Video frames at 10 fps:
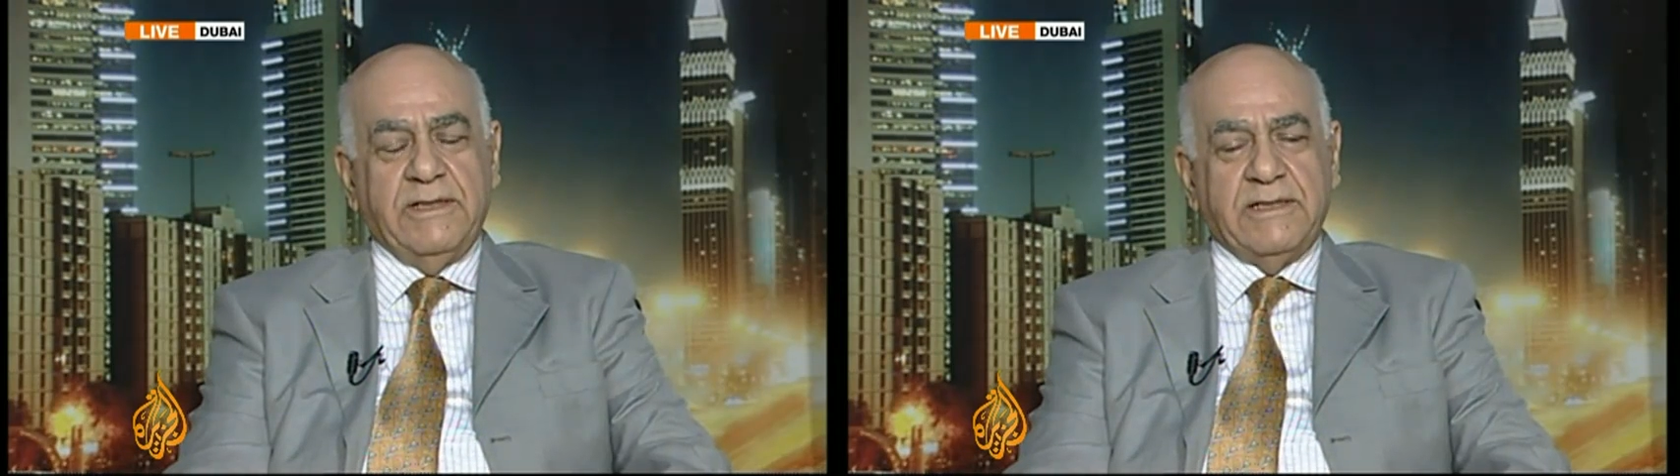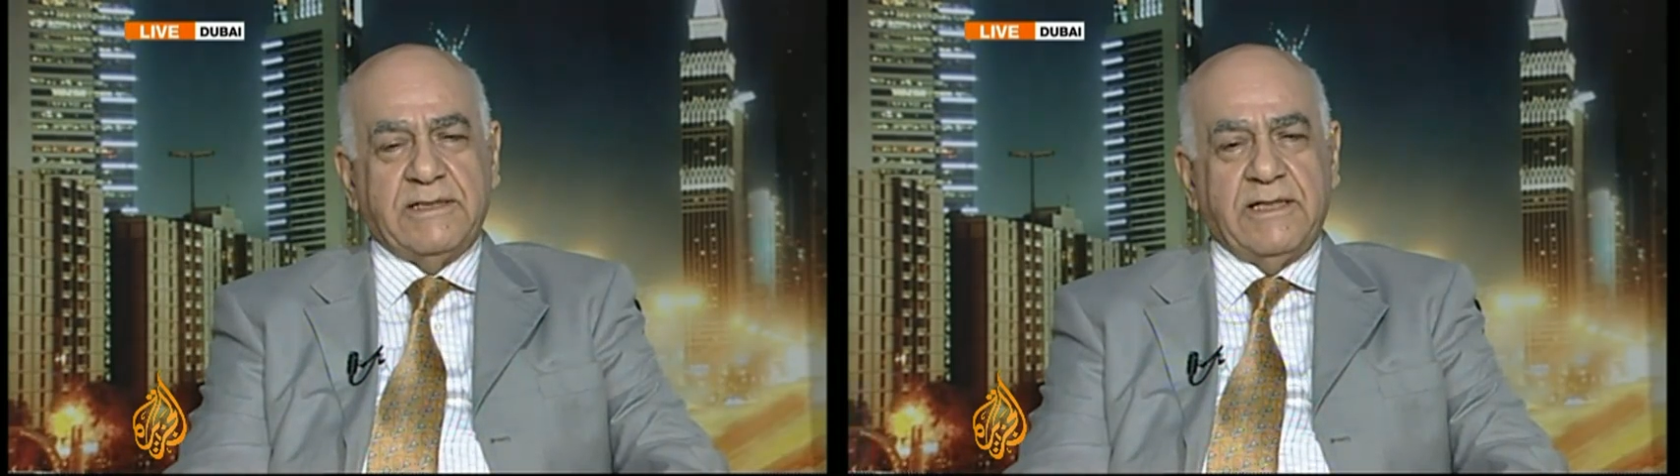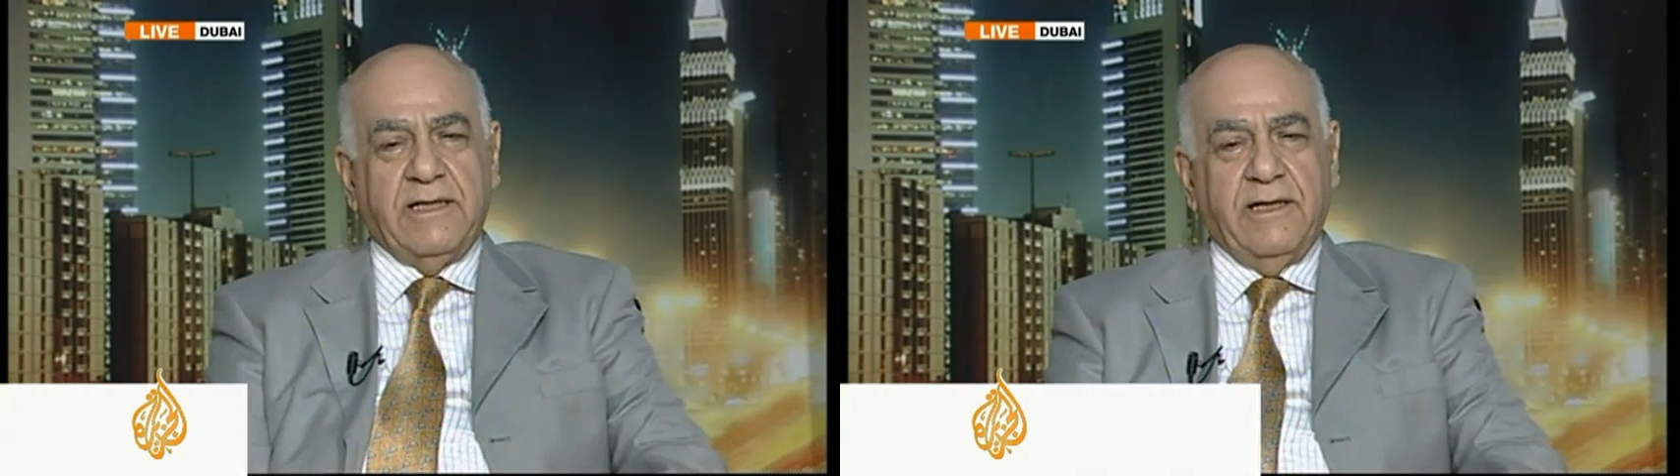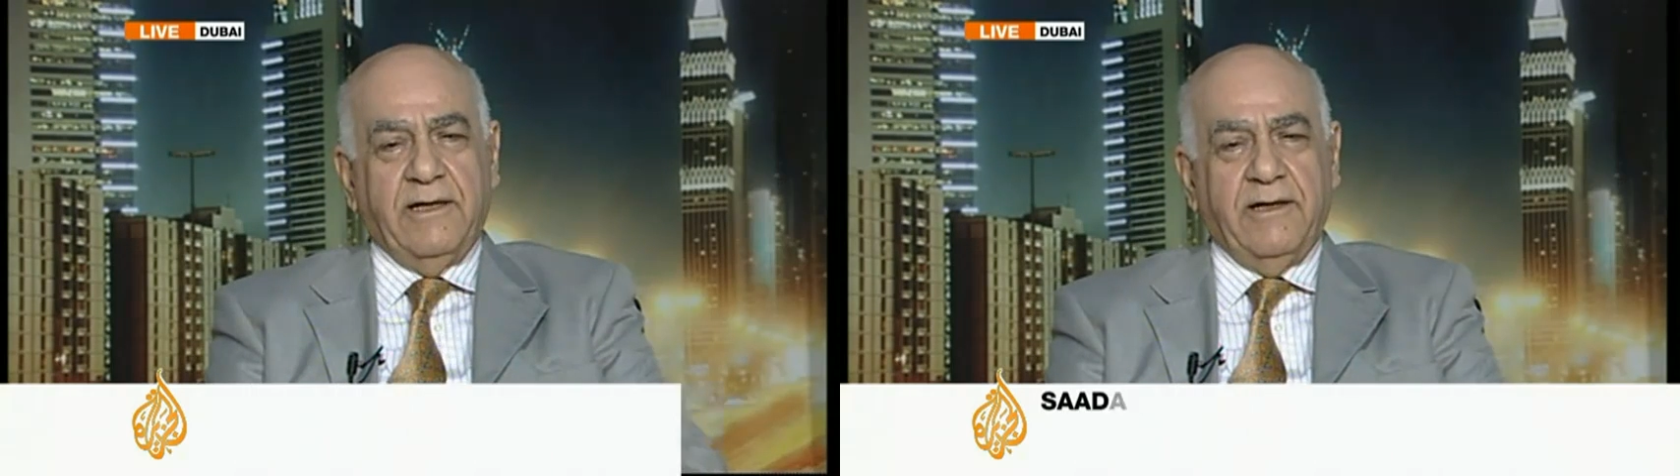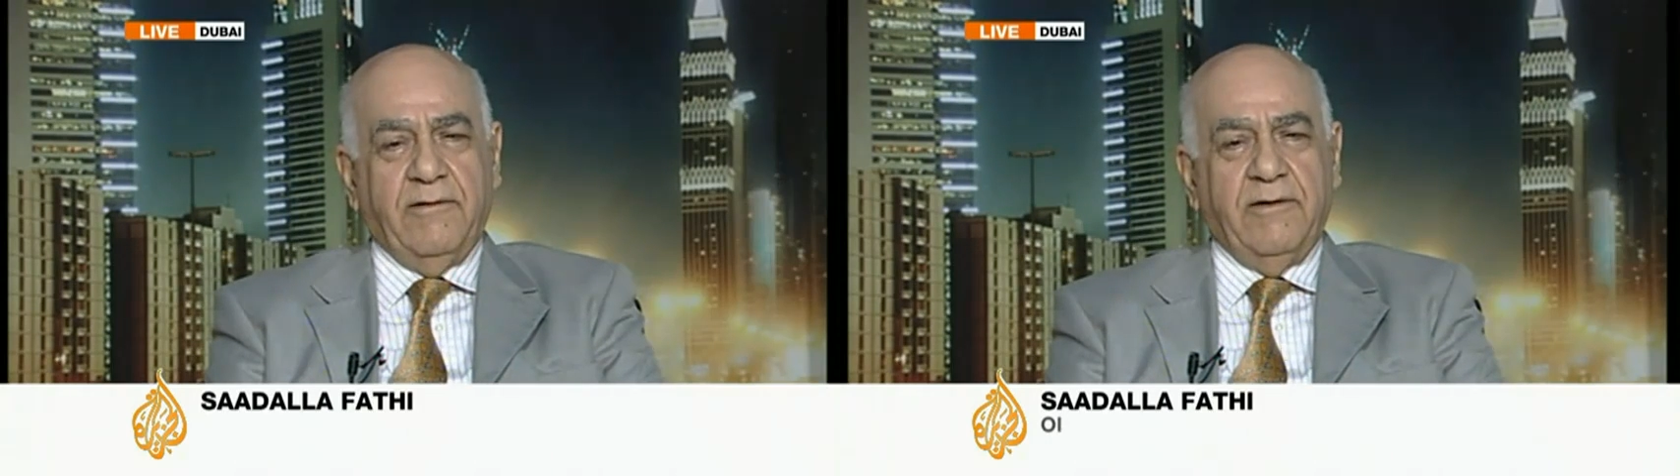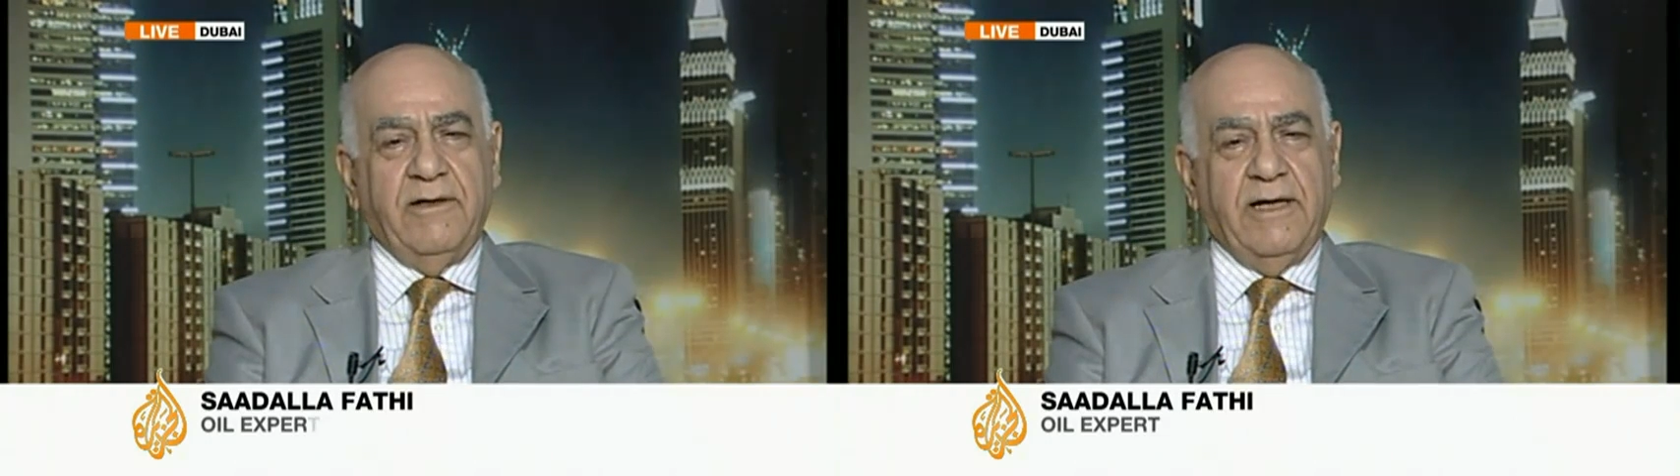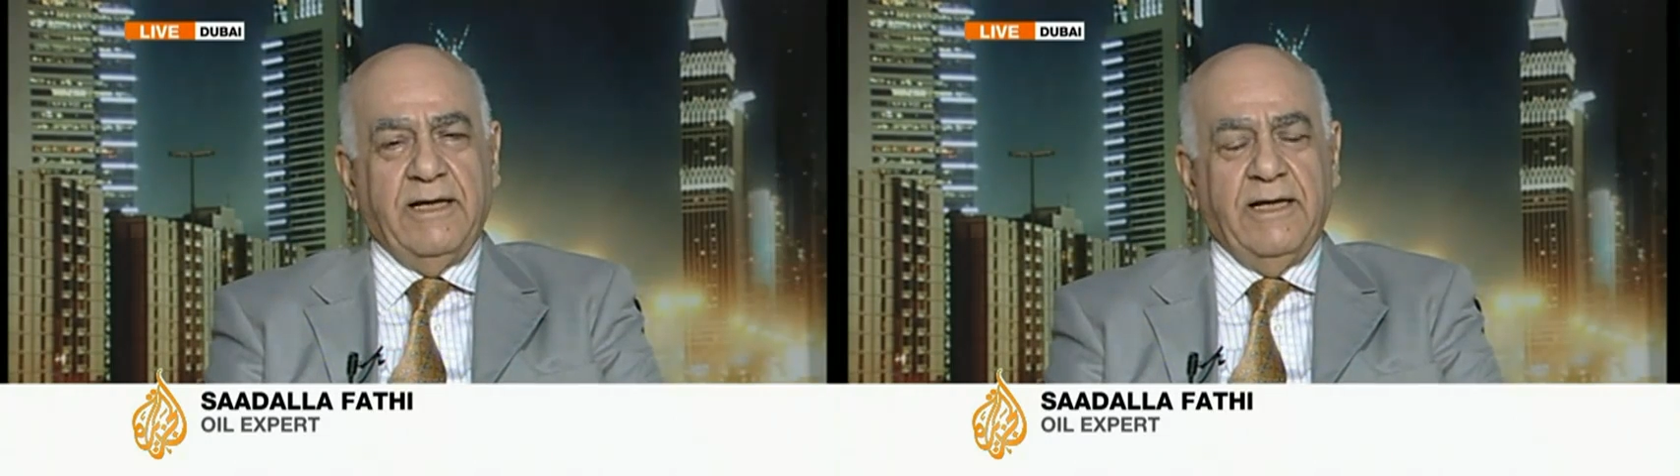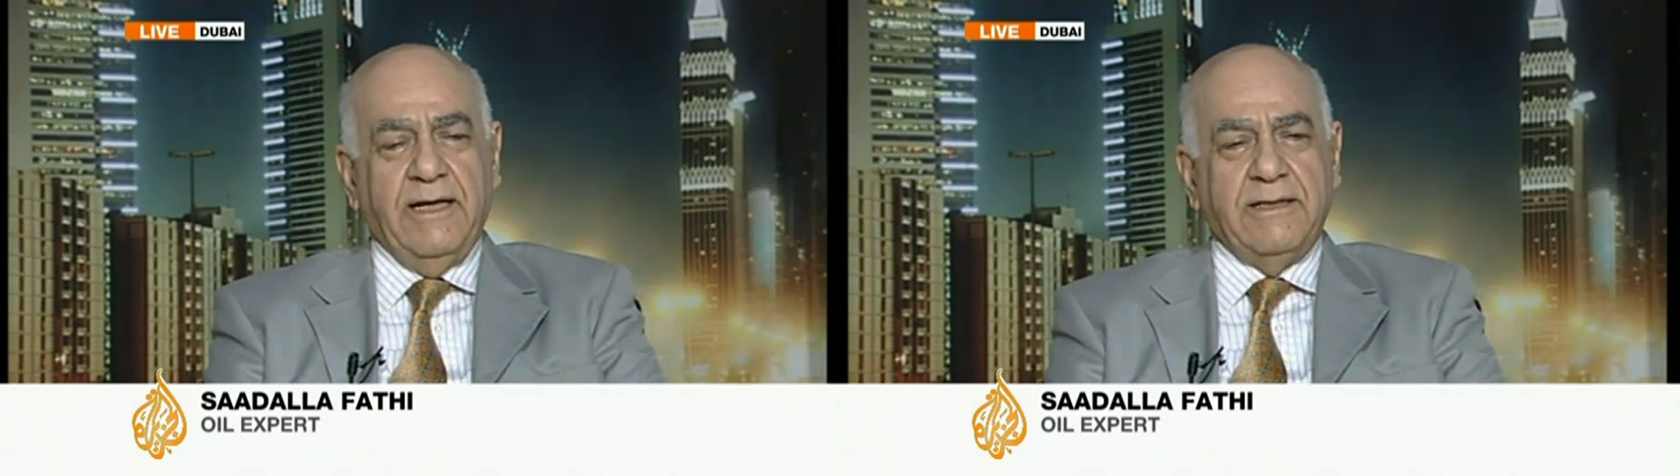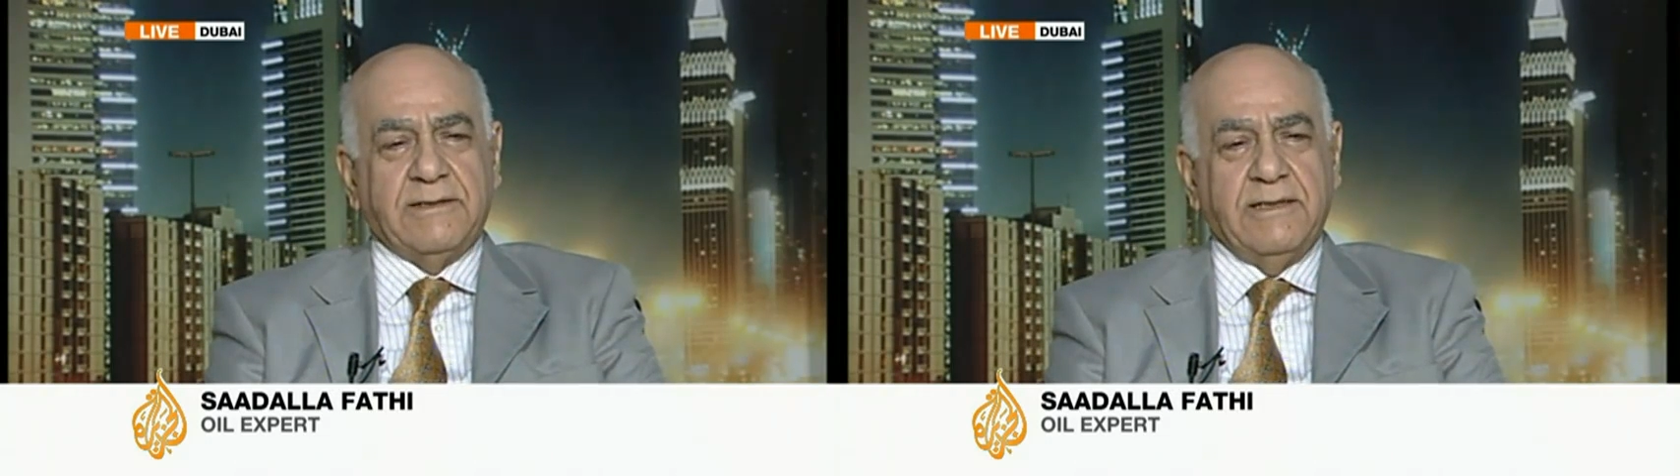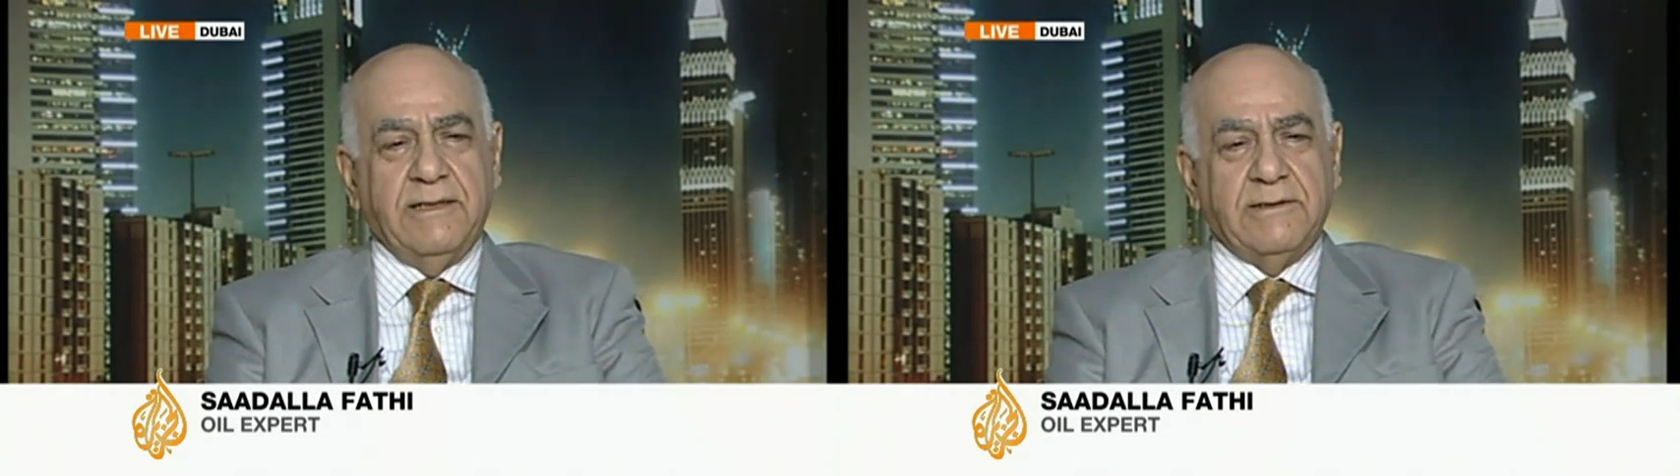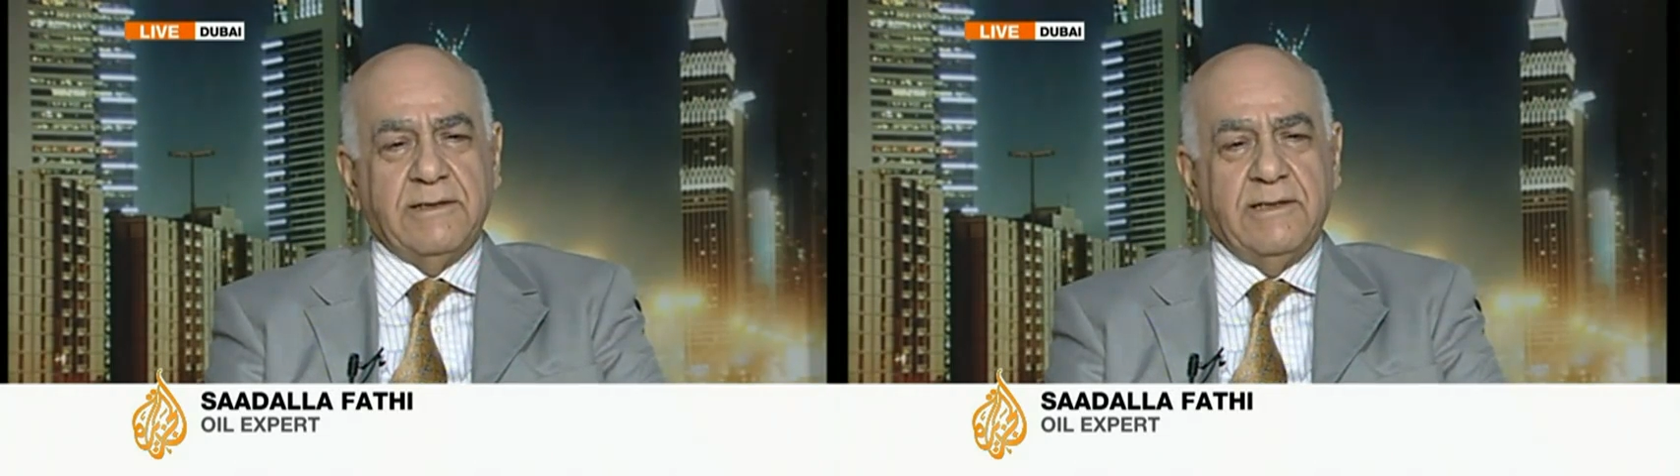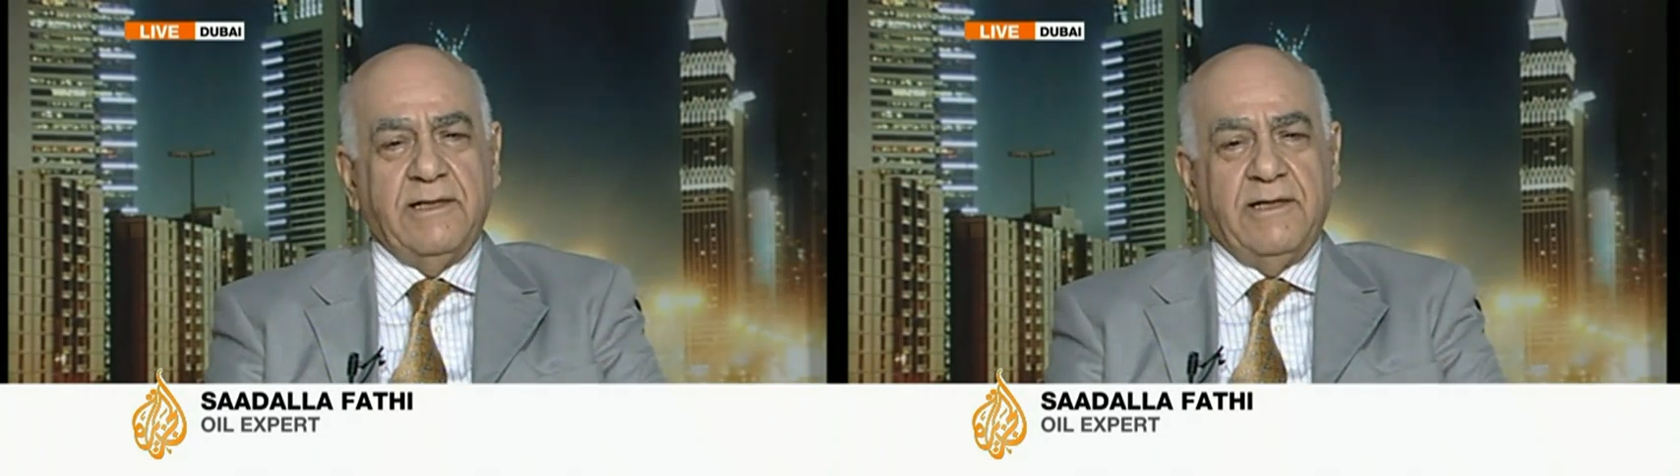this analysis,